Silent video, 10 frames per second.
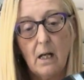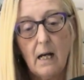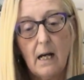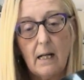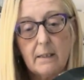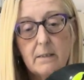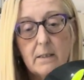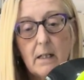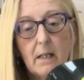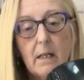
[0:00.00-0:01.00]
and
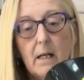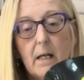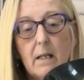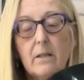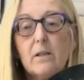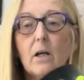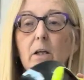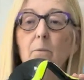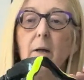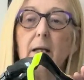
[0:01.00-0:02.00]
the only
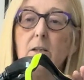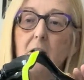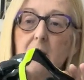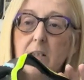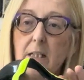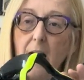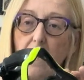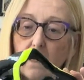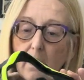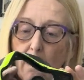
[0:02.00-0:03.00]
way you can
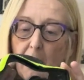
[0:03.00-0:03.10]
tell